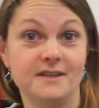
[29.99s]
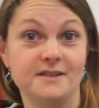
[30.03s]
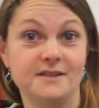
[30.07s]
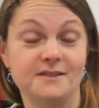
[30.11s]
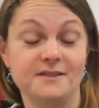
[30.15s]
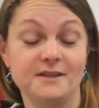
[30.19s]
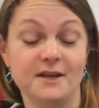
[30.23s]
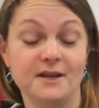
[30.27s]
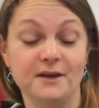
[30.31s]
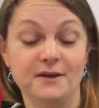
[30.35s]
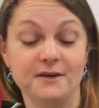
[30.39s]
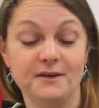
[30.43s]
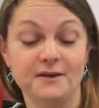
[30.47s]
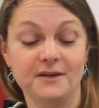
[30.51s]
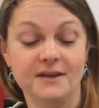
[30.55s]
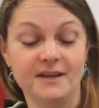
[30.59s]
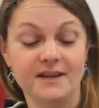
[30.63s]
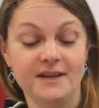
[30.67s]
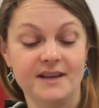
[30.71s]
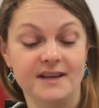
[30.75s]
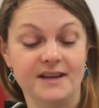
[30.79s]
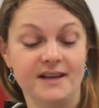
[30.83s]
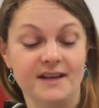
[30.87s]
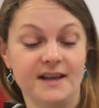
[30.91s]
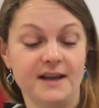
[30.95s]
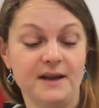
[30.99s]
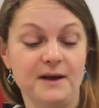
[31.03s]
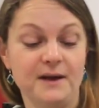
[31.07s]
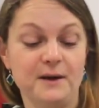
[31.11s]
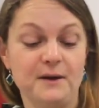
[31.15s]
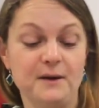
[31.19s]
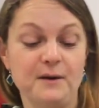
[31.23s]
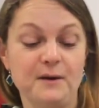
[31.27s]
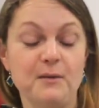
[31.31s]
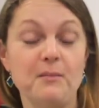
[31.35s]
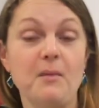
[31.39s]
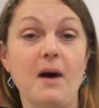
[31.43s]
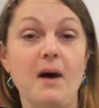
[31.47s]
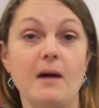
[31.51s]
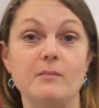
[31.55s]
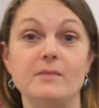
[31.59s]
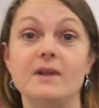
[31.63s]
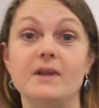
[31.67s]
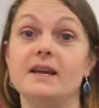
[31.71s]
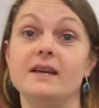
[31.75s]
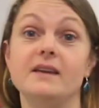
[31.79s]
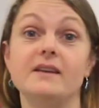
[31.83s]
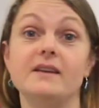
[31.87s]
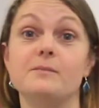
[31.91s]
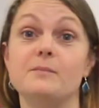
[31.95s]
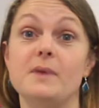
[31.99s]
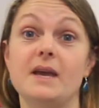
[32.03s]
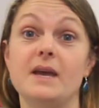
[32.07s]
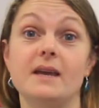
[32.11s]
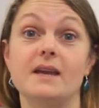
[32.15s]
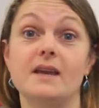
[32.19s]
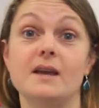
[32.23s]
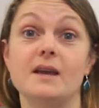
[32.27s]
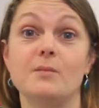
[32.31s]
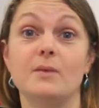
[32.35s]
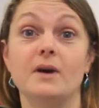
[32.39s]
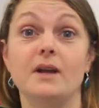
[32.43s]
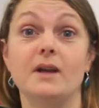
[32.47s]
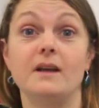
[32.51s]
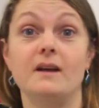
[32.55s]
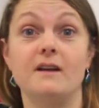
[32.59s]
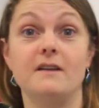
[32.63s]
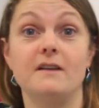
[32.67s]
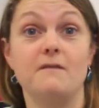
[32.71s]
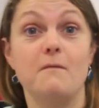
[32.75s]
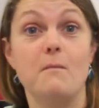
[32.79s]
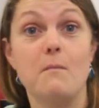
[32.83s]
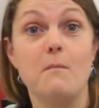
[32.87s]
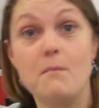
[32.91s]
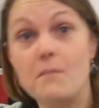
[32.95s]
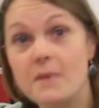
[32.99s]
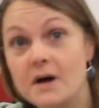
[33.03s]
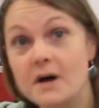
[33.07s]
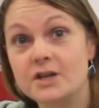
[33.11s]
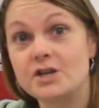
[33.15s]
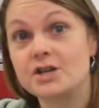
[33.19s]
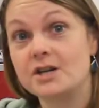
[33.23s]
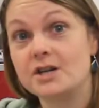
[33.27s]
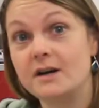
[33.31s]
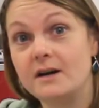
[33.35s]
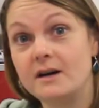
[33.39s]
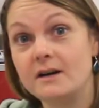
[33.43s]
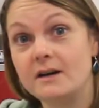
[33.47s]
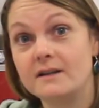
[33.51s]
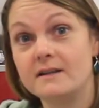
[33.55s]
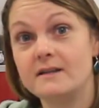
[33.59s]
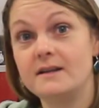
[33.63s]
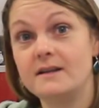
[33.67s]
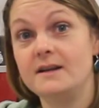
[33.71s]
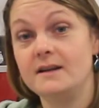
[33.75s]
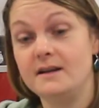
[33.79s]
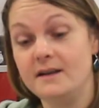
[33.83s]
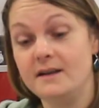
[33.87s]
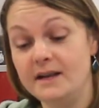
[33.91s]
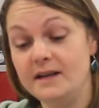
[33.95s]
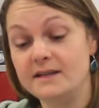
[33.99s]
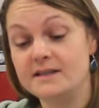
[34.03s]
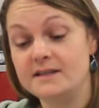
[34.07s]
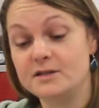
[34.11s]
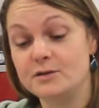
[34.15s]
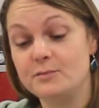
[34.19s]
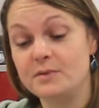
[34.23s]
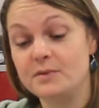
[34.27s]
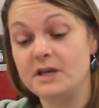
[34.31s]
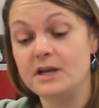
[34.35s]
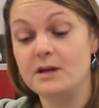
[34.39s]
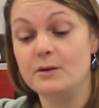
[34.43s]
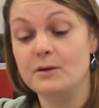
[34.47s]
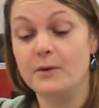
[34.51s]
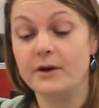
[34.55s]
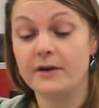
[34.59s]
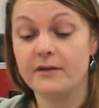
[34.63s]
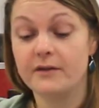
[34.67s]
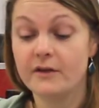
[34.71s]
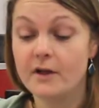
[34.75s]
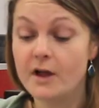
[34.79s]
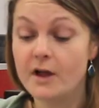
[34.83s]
So I'm like making my life much harder than it needs to be, with